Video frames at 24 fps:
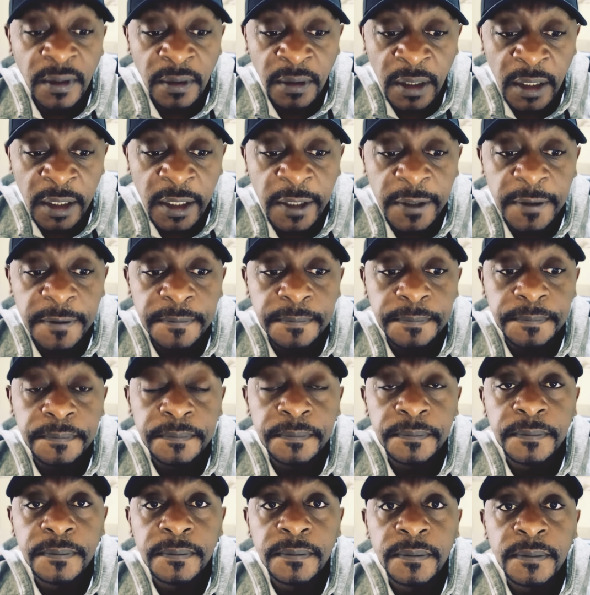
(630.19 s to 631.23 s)
Again,
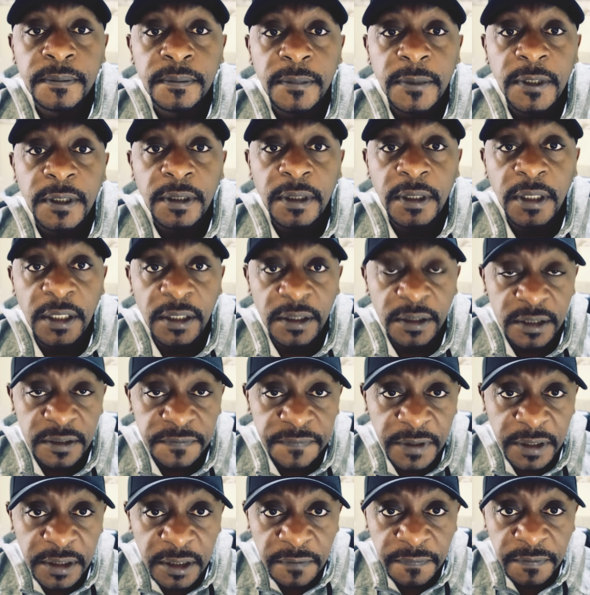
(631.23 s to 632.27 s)
healing is
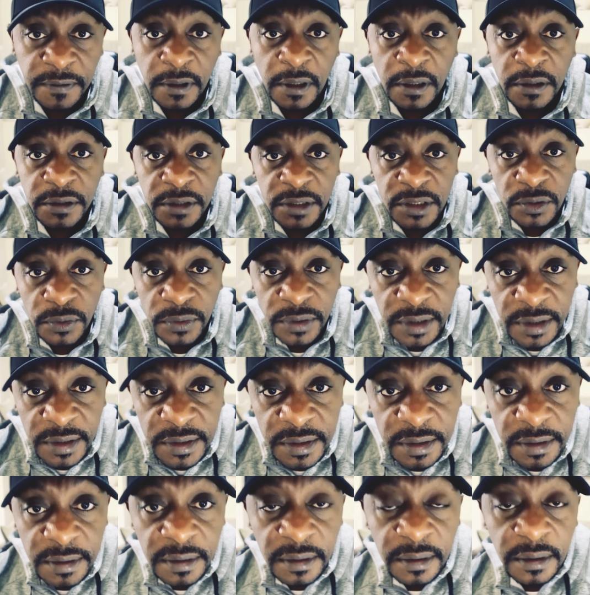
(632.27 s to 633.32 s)
very difficult. It's not
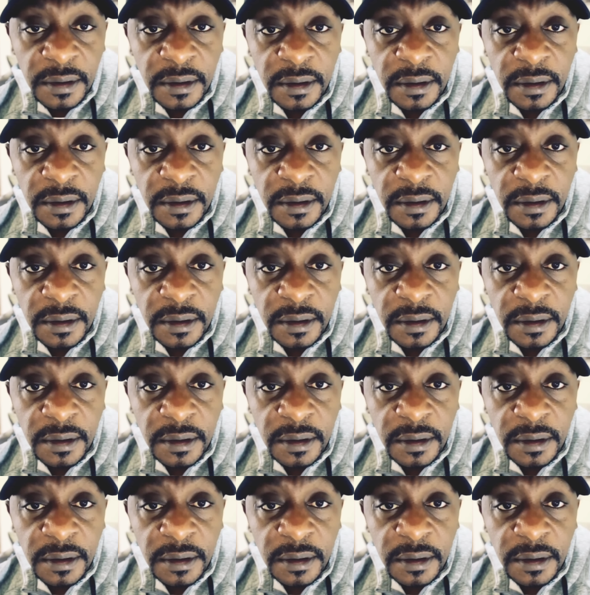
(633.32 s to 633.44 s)
easy.